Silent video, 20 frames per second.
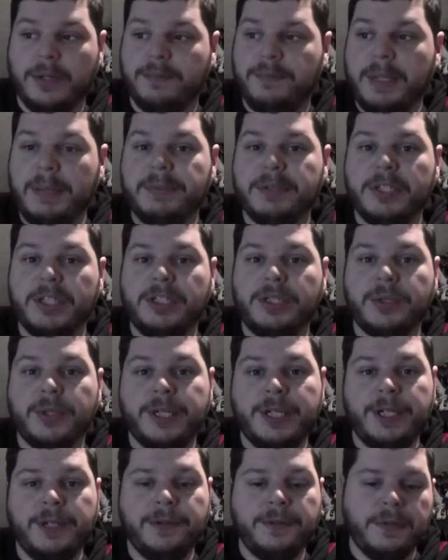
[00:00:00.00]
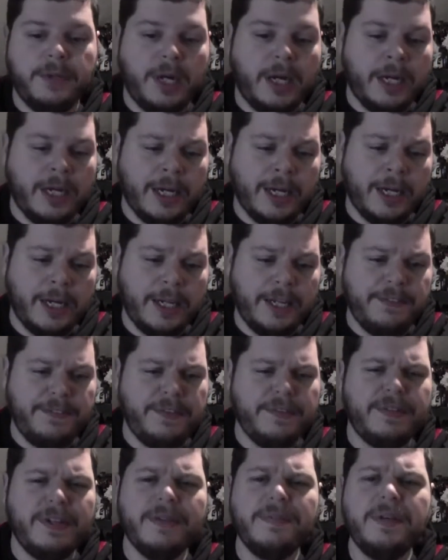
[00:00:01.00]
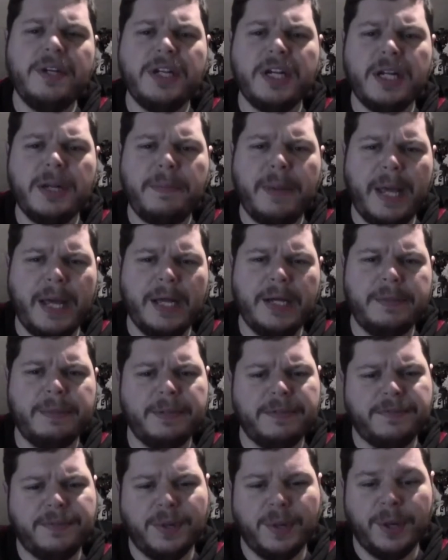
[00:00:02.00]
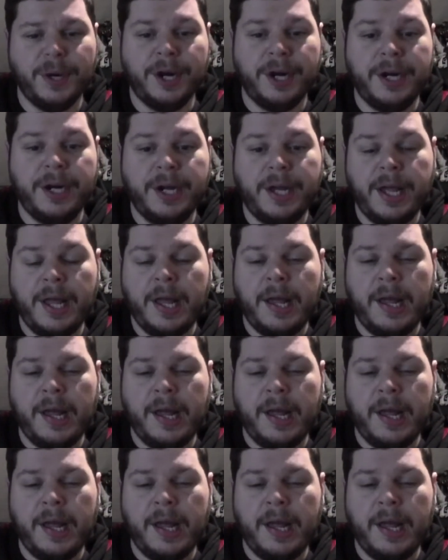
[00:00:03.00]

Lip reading: people to join you. If you've never done a panel before,